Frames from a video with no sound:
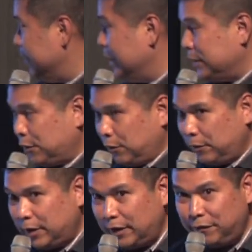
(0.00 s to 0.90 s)

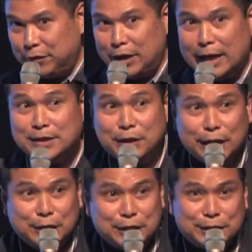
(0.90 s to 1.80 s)
So if you guys are
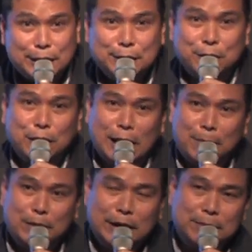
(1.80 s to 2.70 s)
interested to
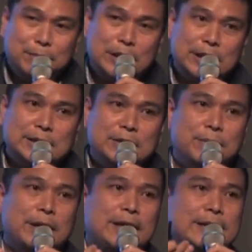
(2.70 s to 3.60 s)
collaborate,
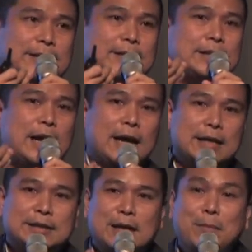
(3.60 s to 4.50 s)
participate,
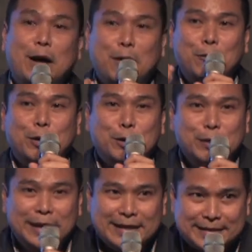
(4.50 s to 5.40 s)
somehow work
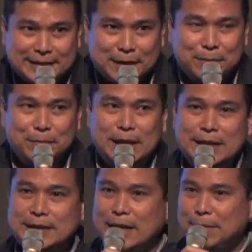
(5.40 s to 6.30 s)
with us,
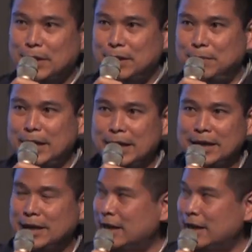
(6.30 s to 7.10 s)
please email me.